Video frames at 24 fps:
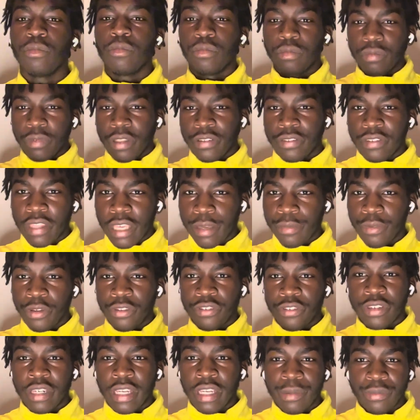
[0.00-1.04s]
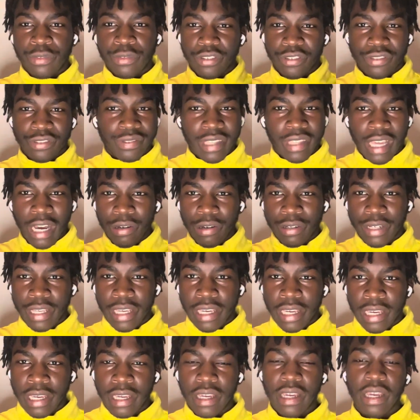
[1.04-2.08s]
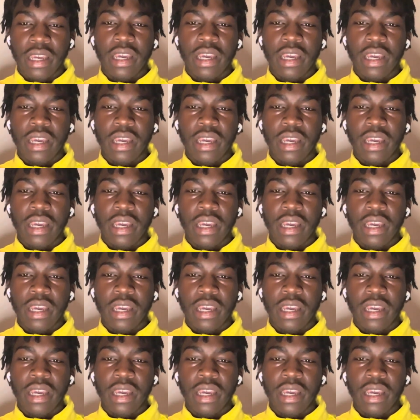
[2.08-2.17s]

the same username just down here.